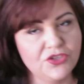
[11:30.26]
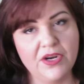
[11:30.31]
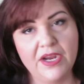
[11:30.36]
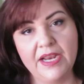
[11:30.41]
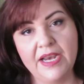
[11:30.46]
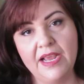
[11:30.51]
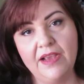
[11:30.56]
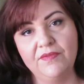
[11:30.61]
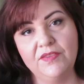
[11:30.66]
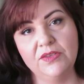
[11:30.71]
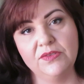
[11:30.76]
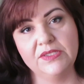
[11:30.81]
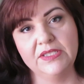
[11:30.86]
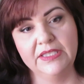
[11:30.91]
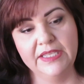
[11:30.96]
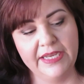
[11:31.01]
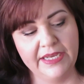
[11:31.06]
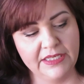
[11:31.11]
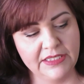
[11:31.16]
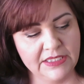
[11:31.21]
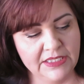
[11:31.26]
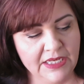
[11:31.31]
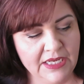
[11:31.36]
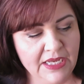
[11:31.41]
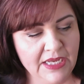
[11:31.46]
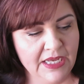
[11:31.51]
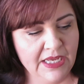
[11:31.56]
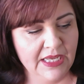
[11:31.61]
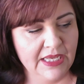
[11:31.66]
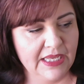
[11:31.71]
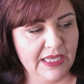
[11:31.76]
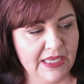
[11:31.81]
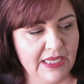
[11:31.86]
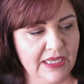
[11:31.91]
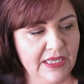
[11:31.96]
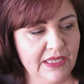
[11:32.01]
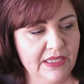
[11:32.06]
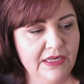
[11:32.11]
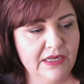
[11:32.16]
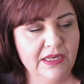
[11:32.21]
try and have those linked
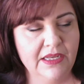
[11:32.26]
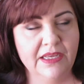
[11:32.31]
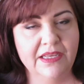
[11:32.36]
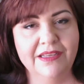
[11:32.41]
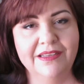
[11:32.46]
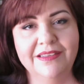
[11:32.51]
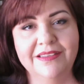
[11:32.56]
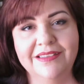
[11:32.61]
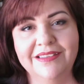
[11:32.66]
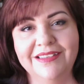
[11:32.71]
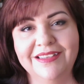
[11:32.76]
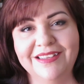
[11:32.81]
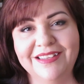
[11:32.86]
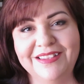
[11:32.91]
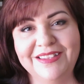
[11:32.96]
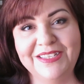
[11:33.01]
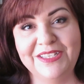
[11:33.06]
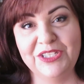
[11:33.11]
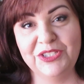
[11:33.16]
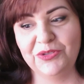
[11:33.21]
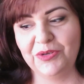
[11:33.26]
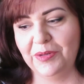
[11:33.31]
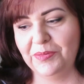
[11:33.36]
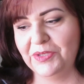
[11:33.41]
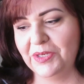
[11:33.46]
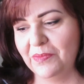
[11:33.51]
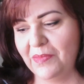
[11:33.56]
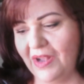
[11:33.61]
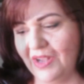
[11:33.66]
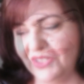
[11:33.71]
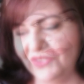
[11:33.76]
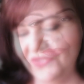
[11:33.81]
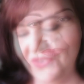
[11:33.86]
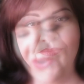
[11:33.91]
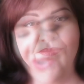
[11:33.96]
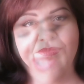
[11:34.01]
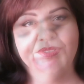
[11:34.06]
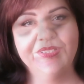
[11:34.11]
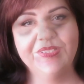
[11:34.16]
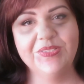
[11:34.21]
in the description box for
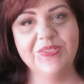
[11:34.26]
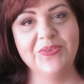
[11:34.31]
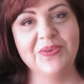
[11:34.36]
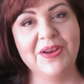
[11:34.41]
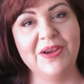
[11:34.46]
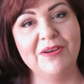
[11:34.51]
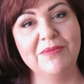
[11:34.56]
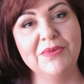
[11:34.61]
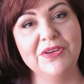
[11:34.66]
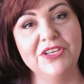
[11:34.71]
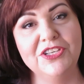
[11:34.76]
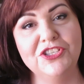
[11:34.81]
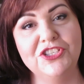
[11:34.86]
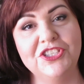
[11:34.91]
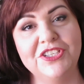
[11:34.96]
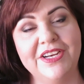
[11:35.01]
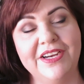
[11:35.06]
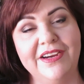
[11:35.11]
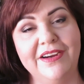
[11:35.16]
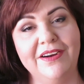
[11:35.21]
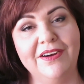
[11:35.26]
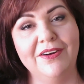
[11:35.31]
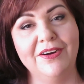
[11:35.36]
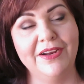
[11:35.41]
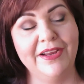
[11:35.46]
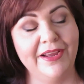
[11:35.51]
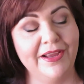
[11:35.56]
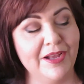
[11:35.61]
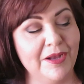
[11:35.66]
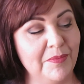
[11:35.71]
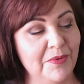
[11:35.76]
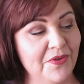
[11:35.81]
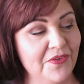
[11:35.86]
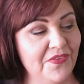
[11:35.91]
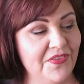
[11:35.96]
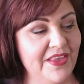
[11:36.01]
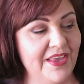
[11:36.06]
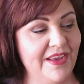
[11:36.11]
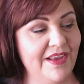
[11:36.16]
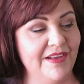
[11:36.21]
you guys. So now I'm gonna share a couple of
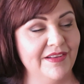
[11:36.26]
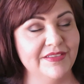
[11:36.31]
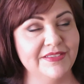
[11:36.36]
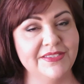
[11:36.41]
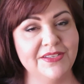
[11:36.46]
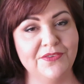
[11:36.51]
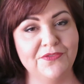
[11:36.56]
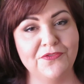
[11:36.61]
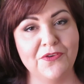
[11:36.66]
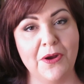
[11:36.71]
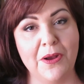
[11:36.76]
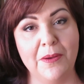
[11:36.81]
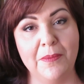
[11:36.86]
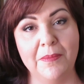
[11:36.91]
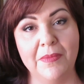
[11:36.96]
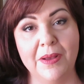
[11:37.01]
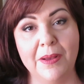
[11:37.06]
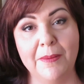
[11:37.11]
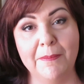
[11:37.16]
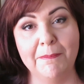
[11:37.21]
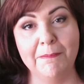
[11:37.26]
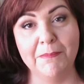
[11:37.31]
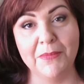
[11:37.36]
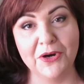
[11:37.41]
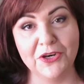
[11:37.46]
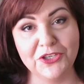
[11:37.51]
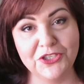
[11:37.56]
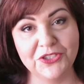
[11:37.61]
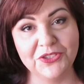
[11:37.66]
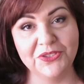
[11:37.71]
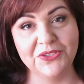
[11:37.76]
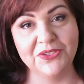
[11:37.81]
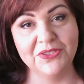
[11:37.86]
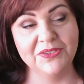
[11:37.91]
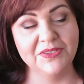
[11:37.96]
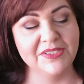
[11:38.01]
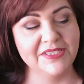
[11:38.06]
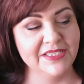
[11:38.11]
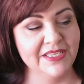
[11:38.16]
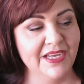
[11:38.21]
things from
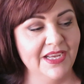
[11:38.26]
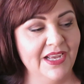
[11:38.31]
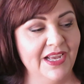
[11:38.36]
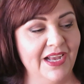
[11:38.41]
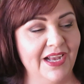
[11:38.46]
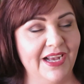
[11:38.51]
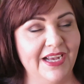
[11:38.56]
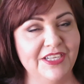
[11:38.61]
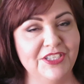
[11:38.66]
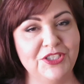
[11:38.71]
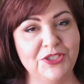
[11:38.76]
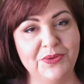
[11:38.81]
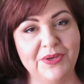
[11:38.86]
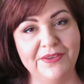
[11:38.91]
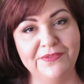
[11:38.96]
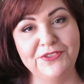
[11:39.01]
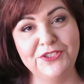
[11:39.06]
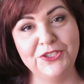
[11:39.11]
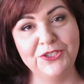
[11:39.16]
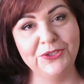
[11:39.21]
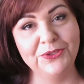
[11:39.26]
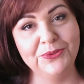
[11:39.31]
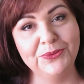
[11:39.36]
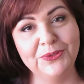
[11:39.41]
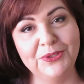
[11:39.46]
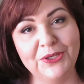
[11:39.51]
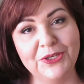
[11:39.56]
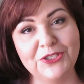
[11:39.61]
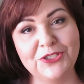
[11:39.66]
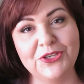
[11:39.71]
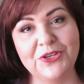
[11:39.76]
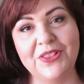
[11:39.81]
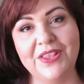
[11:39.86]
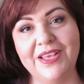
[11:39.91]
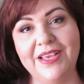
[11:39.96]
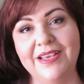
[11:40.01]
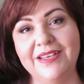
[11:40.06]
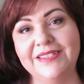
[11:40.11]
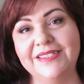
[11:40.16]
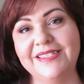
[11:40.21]
Marshall's. I do have 2 larger
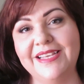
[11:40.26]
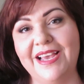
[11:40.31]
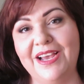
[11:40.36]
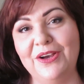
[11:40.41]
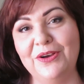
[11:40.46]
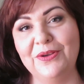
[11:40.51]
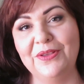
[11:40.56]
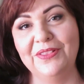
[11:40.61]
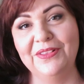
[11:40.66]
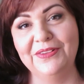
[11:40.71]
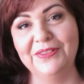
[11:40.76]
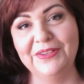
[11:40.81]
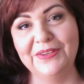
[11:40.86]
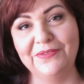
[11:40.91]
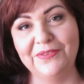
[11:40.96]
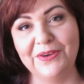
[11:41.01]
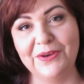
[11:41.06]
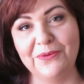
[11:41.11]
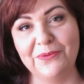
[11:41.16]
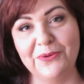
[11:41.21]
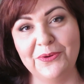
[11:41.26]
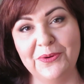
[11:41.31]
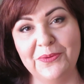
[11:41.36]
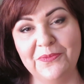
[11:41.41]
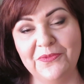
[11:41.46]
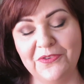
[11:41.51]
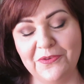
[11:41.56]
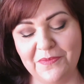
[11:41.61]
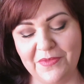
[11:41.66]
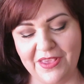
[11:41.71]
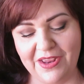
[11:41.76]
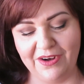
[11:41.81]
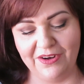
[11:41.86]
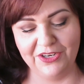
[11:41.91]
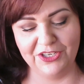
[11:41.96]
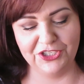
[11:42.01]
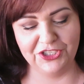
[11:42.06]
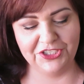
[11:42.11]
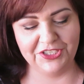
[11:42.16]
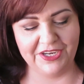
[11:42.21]
things out in the living room from there
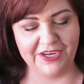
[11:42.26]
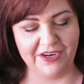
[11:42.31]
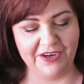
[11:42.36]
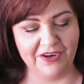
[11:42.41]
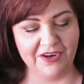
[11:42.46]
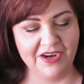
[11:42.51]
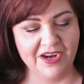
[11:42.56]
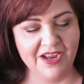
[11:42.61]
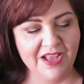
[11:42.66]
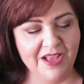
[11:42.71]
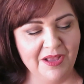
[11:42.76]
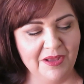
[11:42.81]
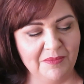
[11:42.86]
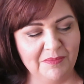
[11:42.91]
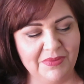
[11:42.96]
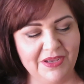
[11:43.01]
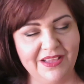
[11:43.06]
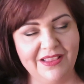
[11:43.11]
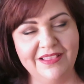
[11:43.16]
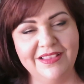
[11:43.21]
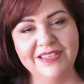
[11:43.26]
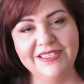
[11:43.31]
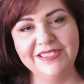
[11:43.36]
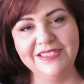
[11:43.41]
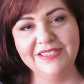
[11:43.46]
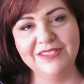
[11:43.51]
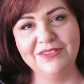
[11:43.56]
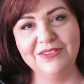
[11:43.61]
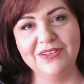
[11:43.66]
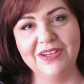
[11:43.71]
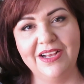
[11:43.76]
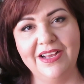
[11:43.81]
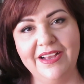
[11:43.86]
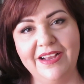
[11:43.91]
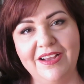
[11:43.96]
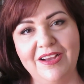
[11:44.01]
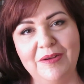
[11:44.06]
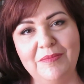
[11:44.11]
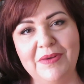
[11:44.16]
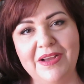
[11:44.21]
to share, but this little guy
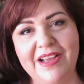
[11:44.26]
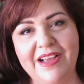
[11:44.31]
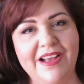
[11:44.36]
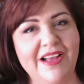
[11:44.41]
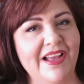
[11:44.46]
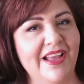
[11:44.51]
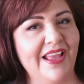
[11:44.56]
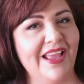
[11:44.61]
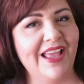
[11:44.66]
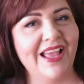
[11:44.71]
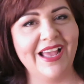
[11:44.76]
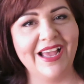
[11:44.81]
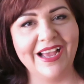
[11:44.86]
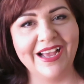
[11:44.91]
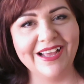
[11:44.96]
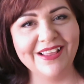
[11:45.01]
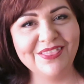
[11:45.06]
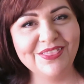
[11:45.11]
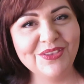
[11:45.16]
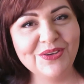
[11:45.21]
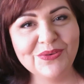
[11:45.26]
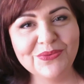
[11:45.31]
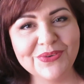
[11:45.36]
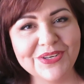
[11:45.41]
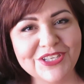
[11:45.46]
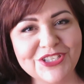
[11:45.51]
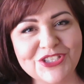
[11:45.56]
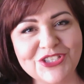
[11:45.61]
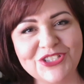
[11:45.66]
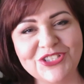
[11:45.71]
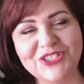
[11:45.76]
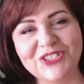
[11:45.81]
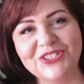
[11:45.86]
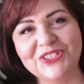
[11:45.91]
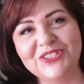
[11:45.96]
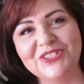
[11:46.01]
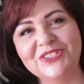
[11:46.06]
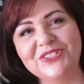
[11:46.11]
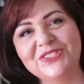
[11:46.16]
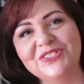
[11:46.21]
caught my eye at the
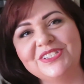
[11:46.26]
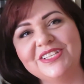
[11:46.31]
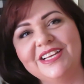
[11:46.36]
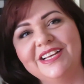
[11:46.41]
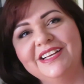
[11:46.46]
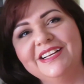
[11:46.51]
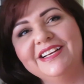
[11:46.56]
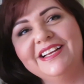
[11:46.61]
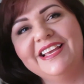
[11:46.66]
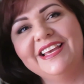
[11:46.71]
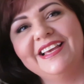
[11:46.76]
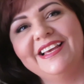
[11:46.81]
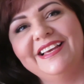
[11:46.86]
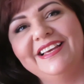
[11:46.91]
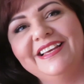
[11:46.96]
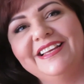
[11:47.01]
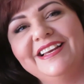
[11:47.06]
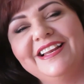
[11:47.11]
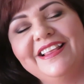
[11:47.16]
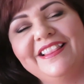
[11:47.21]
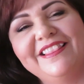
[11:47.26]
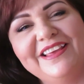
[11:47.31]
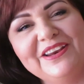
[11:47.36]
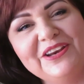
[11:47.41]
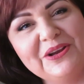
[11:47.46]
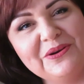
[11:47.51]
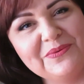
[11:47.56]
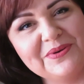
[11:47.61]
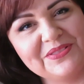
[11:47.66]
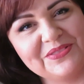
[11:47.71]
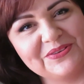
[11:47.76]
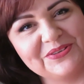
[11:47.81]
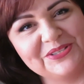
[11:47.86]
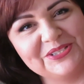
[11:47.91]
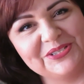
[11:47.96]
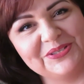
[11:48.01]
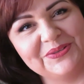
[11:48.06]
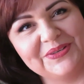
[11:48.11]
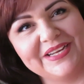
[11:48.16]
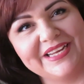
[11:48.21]
registers again. They know what they're
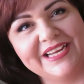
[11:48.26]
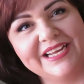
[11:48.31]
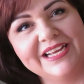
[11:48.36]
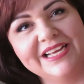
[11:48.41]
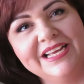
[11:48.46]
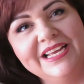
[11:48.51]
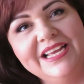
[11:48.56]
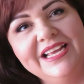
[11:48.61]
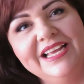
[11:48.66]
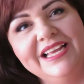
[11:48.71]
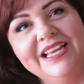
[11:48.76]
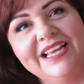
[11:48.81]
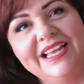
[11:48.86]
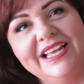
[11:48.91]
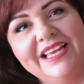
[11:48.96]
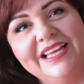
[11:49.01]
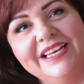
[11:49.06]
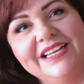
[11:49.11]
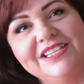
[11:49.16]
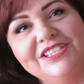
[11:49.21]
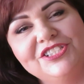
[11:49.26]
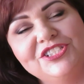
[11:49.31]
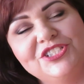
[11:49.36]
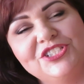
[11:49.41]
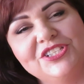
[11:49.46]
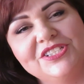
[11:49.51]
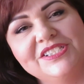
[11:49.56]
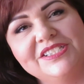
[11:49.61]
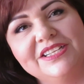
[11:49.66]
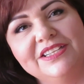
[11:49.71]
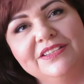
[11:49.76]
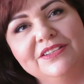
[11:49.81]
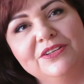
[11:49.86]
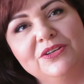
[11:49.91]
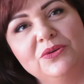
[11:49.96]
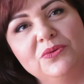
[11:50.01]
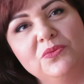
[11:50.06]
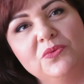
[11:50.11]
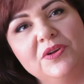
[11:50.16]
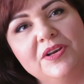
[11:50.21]
doing. And it's just a
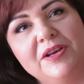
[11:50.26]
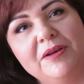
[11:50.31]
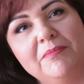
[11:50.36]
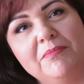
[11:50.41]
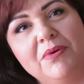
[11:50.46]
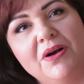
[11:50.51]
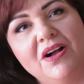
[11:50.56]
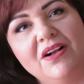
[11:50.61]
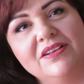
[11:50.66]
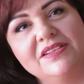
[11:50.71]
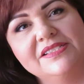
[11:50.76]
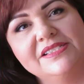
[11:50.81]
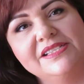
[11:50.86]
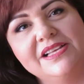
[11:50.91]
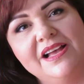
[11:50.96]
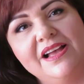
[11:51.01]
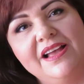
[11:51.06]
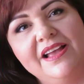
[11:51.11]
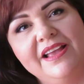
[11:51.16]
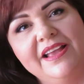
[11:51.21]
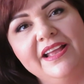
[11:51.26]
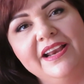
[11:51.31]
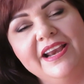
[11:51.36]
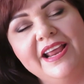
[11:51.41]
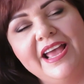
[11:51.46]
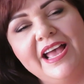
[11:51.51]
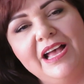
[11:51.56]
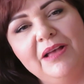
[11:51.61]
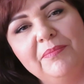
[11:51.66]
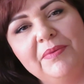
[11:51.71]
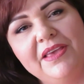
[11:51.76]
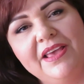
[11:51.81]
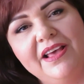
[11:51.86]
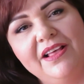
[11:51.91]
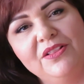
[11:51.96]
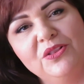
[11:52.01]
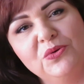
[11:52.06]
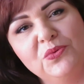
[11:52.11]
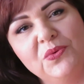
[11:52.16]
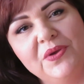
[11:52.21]
little wooden box sign, Happy
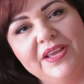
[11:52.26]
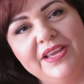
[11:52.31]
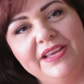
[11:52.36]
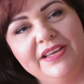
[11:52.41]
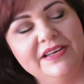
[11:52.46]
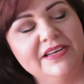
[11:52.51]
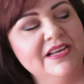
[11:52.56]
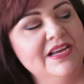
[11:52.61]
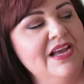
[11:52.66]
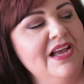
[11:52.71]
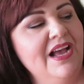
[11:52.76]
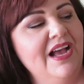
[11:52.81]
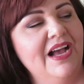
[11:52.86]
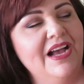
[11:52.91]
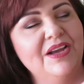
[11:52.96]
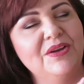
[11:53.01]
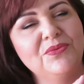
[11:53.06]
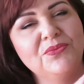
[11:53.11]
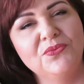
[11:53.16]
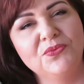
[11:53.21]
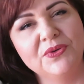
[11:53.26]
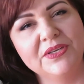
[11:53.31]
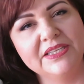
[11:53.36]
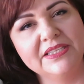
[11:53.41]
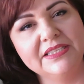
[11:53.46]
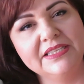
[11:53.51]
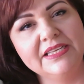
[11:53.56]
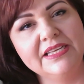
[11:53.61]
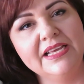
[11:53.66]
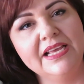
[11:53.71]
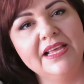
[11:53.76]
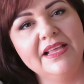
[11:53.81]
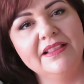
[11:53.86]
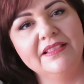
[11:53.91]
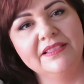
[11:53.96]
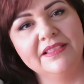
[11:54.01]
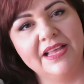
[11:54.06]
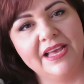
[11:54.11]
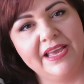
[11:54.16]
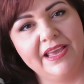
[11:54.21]
Halloween. I really
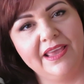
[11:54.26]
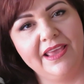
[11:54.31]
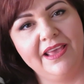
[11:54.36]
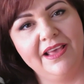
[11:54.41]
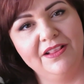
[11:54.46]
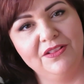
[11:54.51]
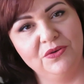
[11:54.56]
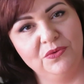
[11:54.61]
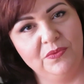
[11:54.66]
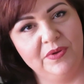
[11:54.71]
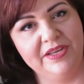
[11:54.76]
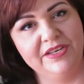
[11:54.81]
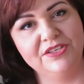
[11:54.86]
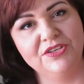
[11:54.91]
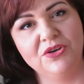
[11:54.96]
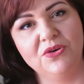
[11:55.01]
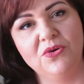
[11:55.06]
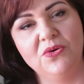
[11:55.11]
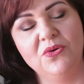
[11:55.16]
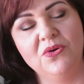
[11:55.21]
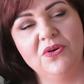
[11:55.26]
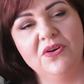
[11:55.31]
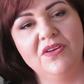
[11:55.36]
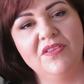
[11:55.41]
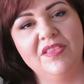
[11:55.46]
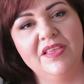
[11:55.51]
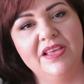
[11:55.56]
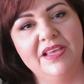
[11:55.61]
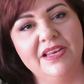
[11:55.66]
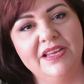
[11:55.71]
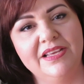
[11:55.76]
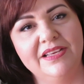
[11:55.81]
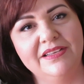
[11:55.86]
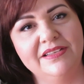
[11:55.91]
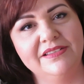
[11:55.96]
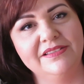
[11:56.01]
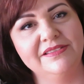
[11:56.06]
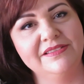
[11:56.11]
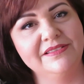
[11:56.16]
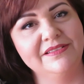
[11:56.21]
like Halloween decor that
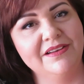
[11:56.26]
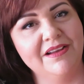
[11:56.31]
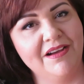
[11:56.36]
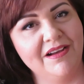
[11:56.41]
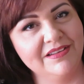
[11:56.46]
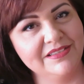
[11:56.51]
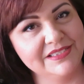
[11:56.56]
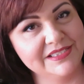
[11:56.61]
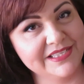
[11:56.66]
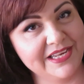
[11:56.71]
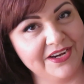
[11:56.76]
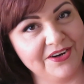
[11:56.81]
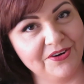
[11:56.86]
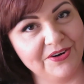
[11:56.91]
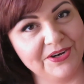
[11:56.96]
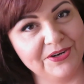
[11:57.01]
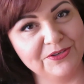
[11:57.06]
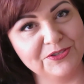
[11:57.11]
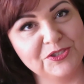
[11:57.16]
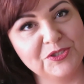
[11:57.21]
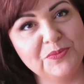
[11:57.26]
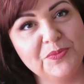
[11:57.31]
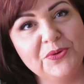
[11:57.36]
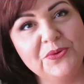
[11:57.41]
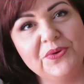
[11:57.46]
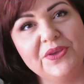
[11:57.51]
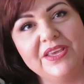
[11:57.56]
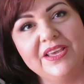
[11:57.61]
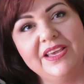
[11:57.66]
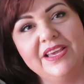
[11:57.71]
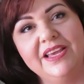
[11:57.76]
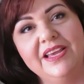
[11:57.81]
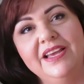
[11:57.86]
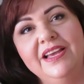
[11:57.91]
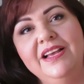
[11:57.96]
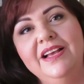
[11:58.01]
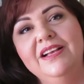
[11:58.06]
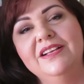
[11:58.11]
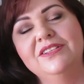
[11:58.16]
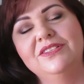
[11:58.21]
is not scary or spooky,
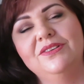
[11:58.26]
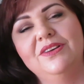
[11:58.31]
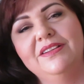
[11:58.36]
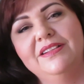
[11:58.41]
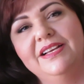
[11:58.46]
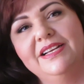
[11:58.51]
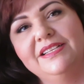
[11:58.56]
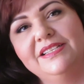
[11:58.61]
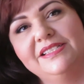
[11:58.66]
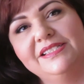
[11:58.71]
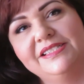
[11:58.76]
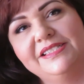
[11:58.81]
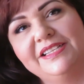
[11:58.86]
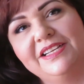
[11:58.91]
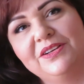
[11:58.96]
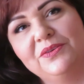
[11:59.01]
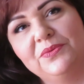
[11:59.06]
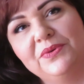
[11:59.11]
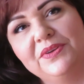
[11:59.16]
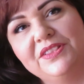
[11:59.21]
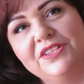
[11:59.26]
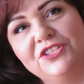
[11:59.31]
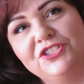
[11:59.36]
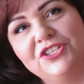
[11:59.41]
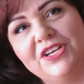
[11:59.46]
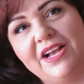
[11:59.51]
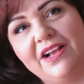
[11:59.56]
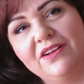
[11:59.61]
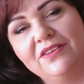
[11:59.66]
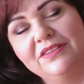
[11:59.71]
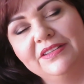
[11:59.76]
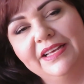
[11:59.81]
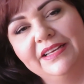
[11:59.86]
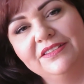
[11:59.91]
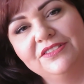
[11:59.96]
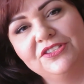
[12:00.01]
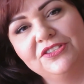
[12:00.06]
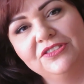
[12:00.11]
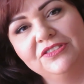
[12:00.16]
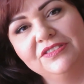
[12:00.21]
so I like to stick with the
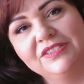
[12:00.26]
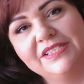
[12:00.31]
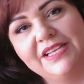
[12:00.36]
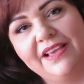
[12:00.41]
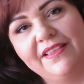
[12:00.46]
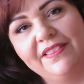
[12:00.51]
jack-o'-lanterns